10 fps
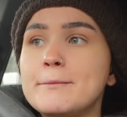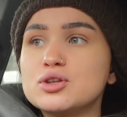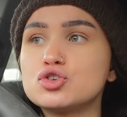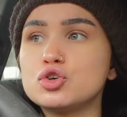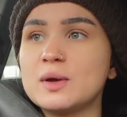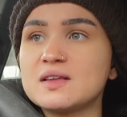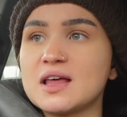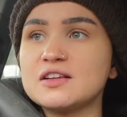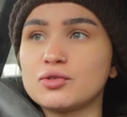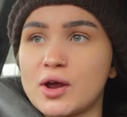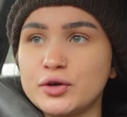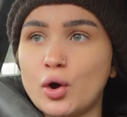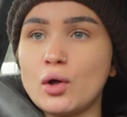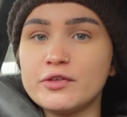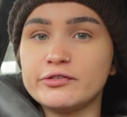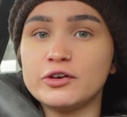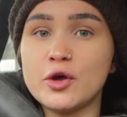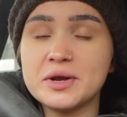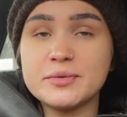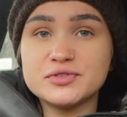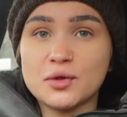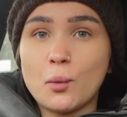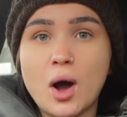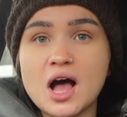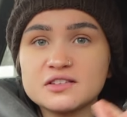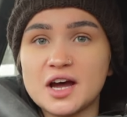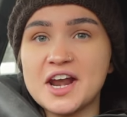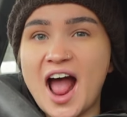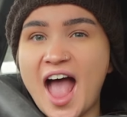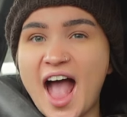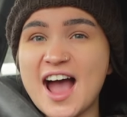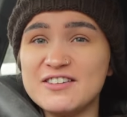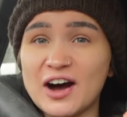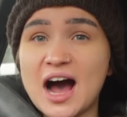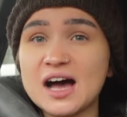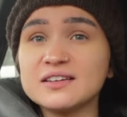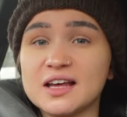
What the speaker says: but 2 weeks later I got the flu and it was the worst I'd ever had